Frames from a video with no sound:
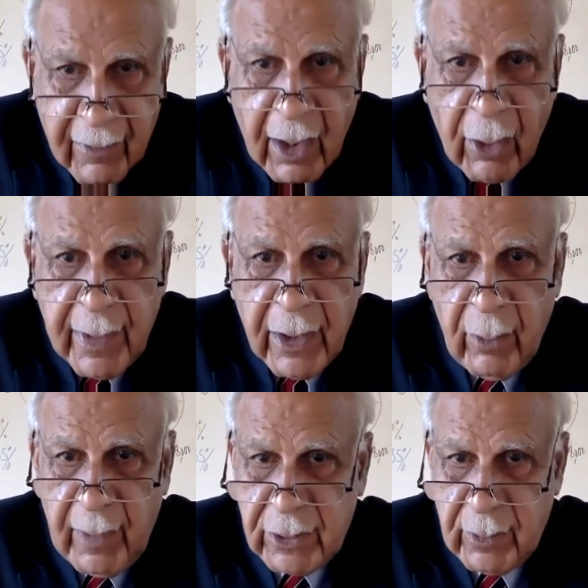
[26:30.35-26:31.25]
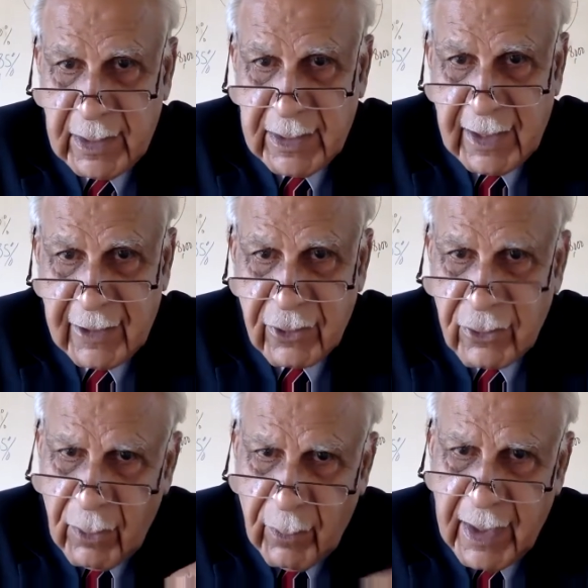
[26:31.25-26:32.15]
Now we know what you were saying, so
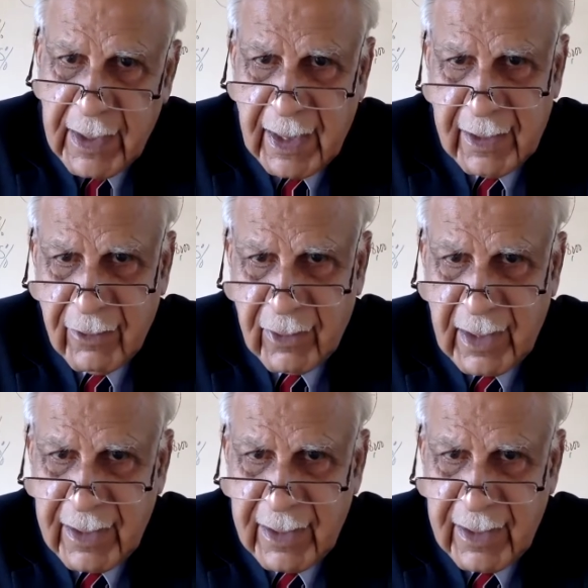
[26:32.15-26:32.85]
don't worry yet, okay?